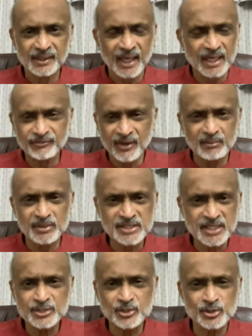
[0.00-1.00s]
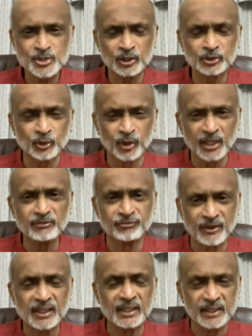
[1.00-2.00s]
And if I may say so, it's not the only
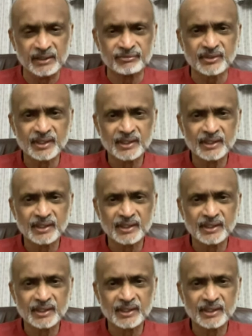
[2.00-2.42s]
fig leaf